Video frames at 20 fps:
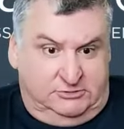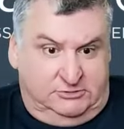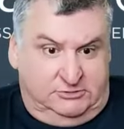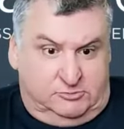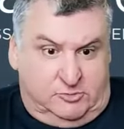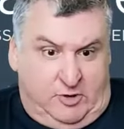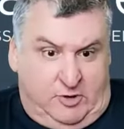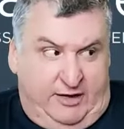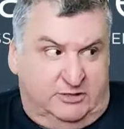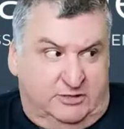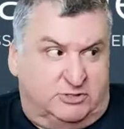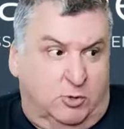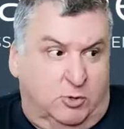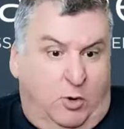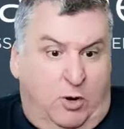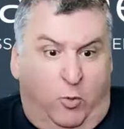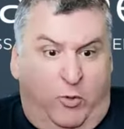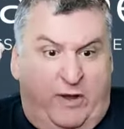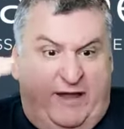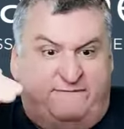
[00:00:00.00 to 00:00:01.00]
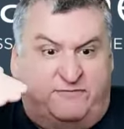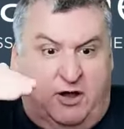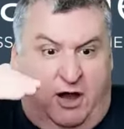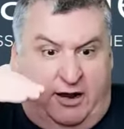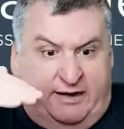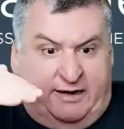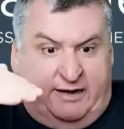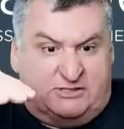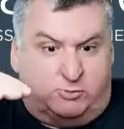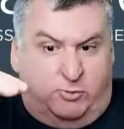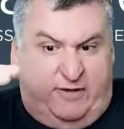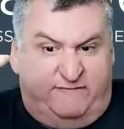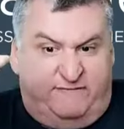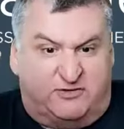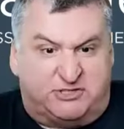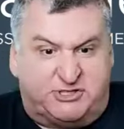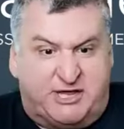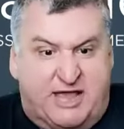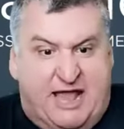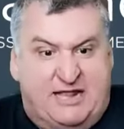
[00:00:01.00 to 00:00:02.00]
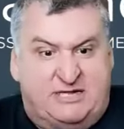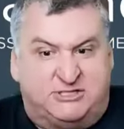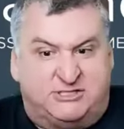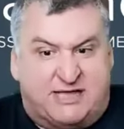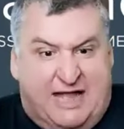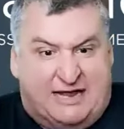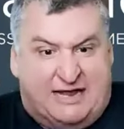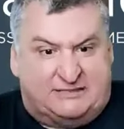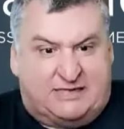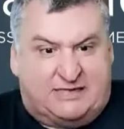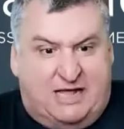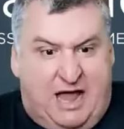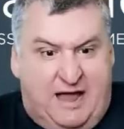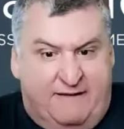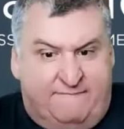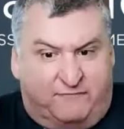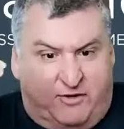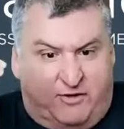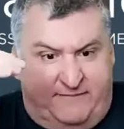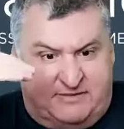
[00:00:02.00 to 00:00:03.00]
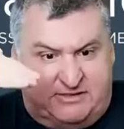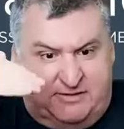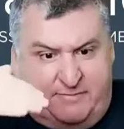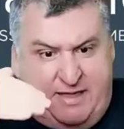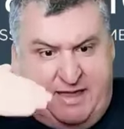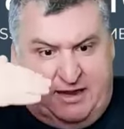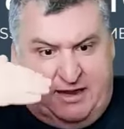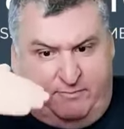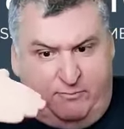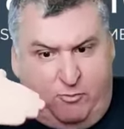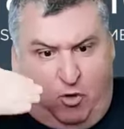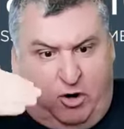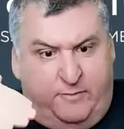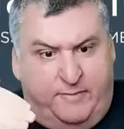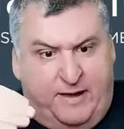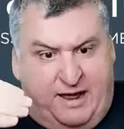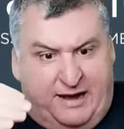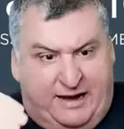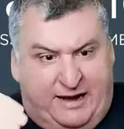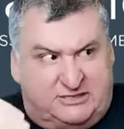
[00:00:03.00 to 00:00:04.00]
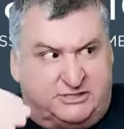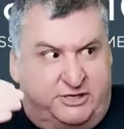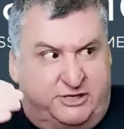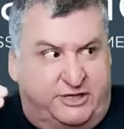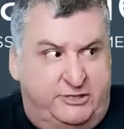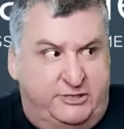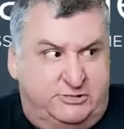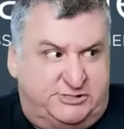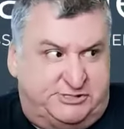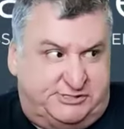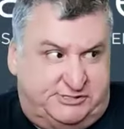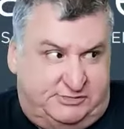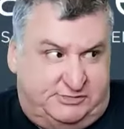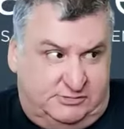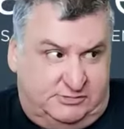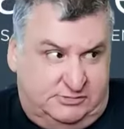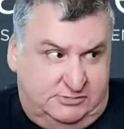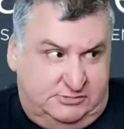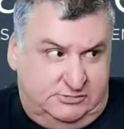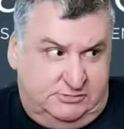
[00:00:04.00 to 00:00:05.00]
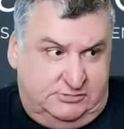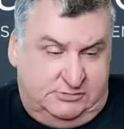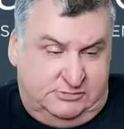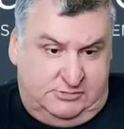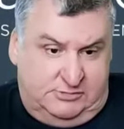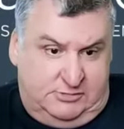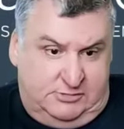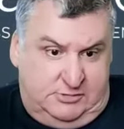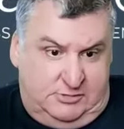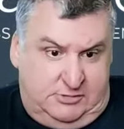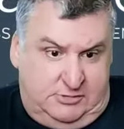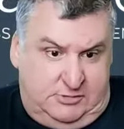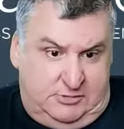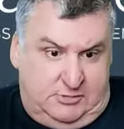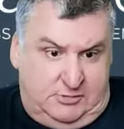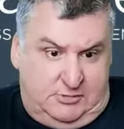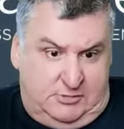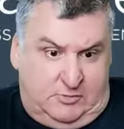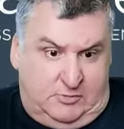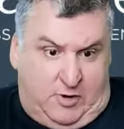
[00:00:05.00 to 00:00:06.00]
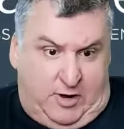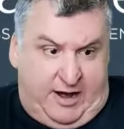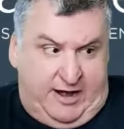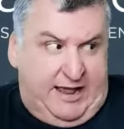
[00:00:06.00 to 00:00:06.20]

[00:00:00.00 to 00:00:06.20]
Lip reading: Right. So what we've done is we've changed that time frame to make it more about execution. Right.